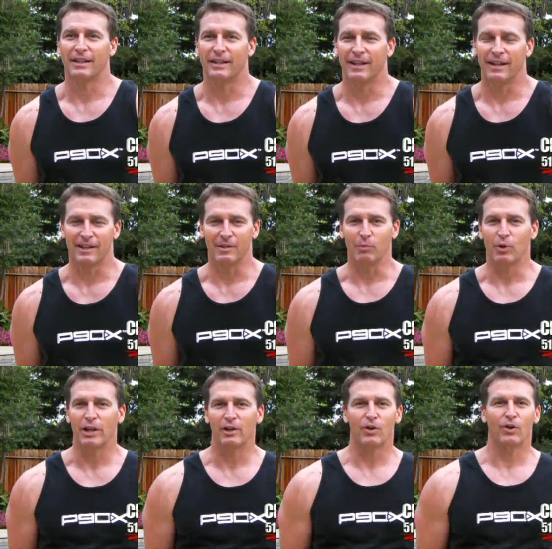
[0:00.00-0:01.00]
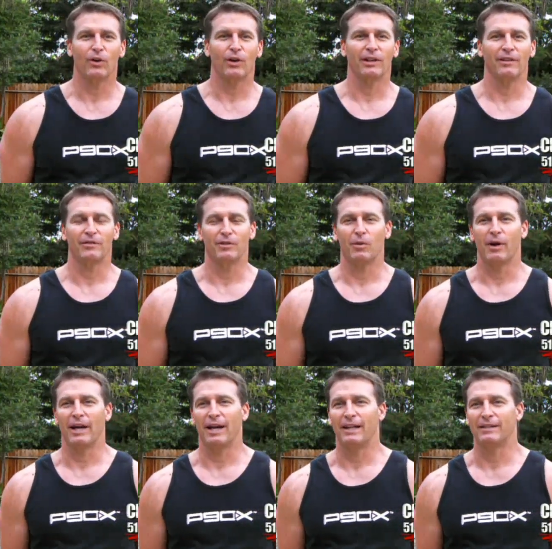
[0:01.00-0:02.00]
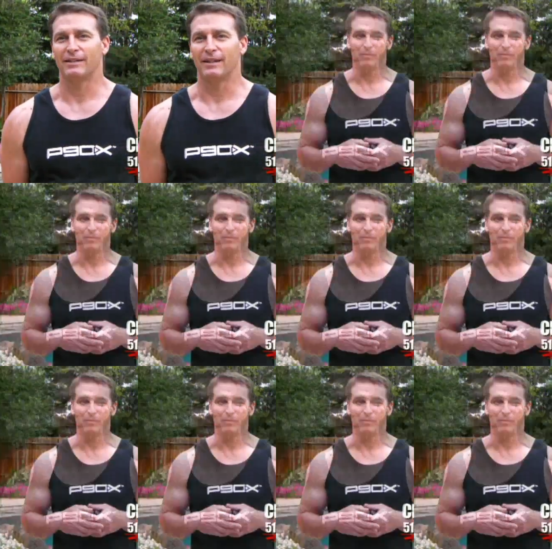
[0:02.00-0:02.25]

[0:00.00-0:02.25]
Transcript: and then in the Marine Corps I lifted weights.